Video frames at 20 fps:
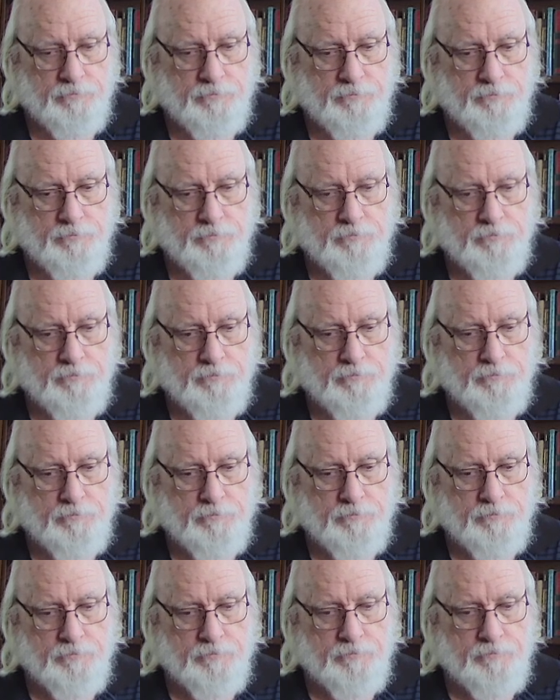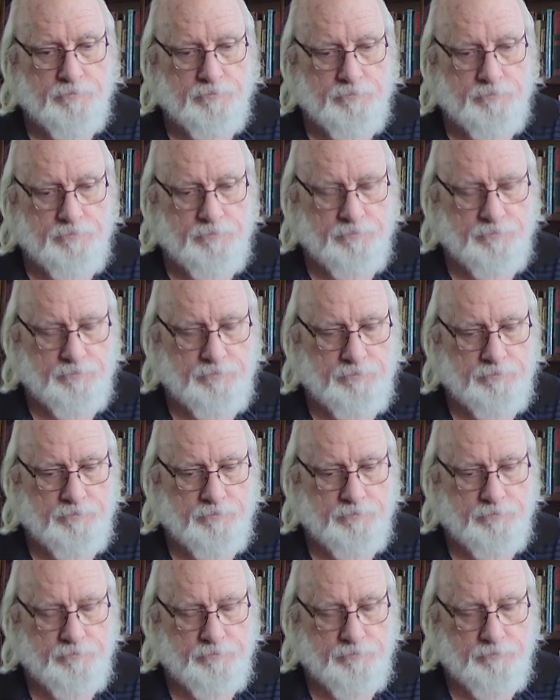
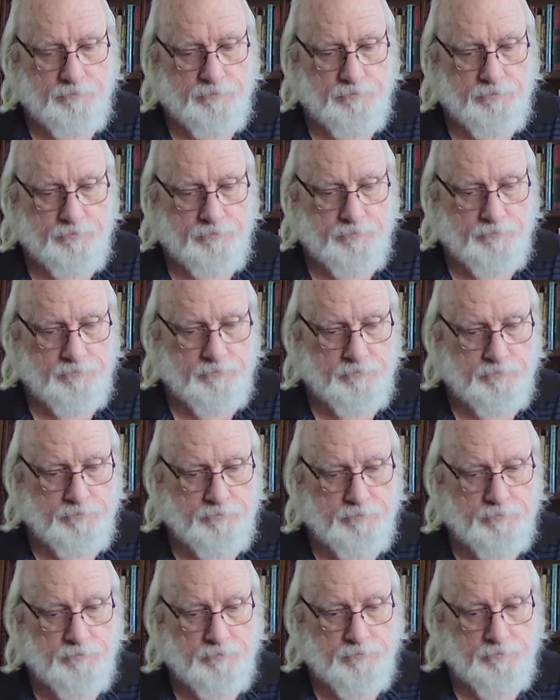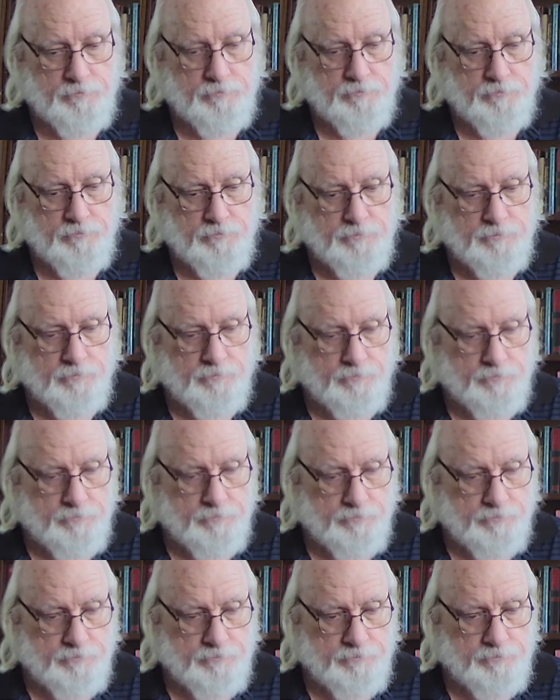
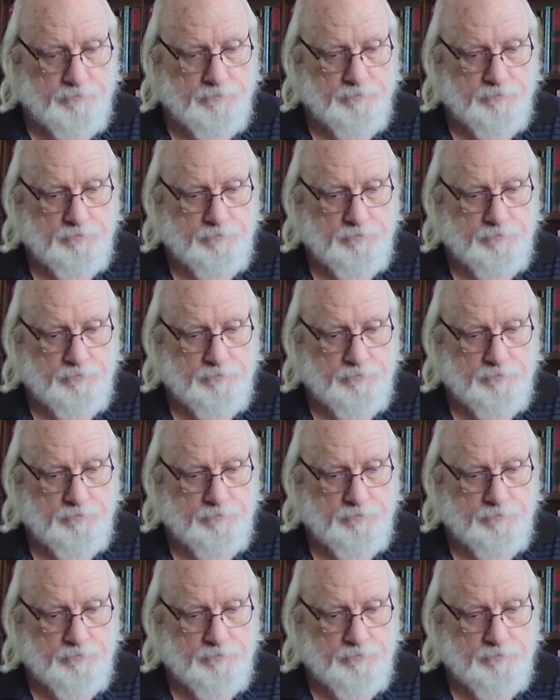[no speech]